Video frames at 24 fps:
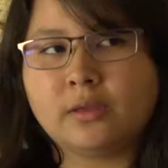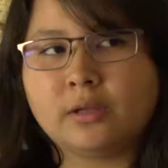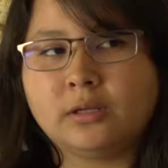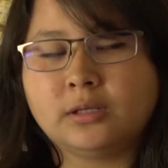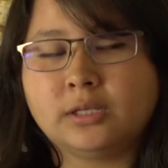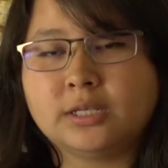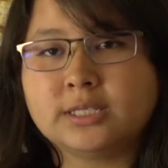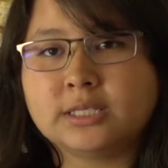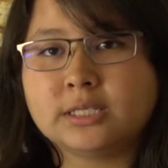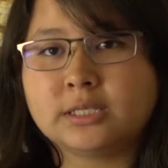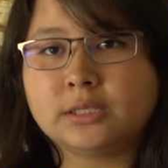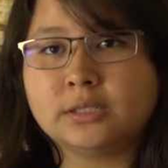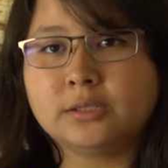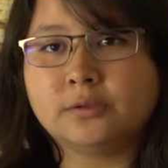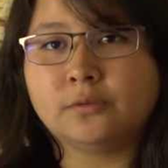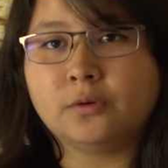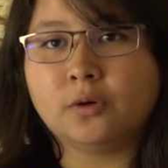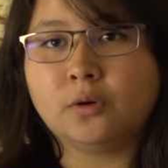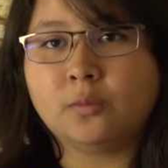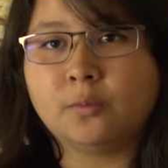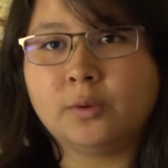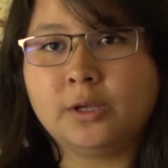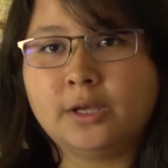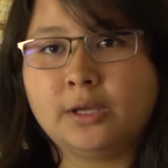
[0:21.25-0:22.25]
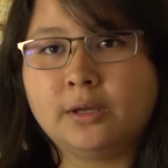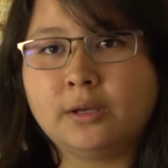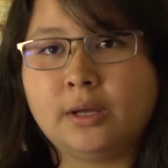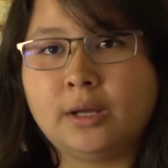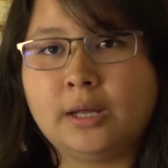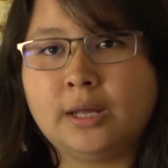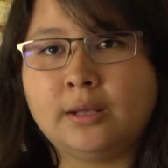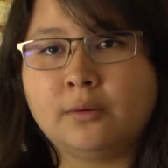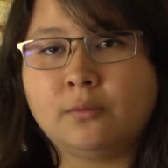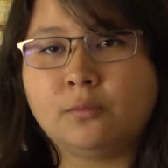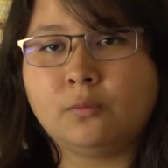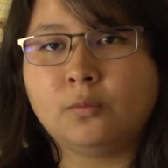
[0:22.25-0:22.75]
Alyssa and Roby
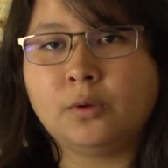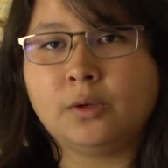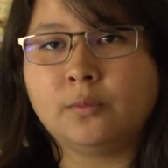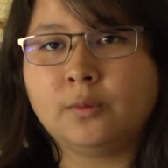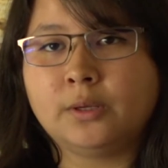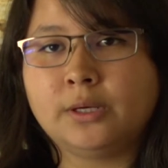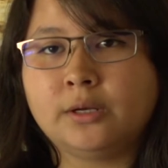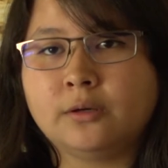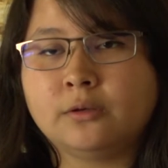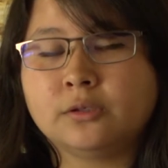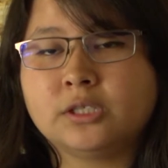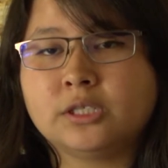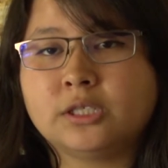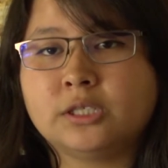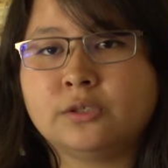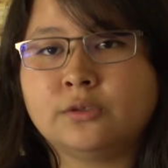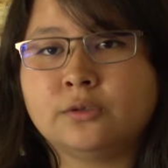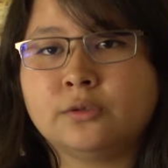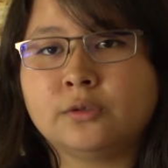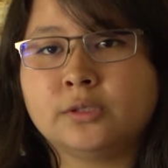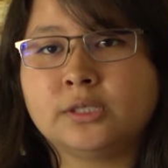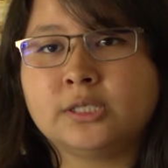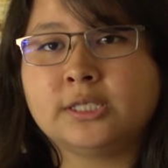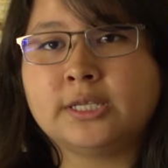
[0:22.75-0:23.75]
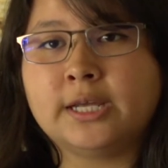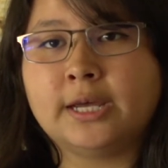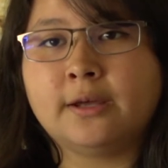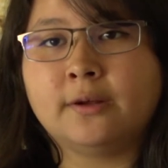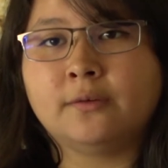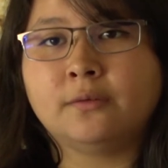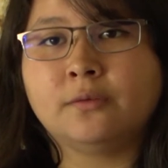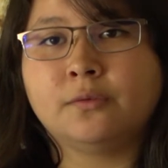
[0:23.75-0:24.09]
and we went out to do stand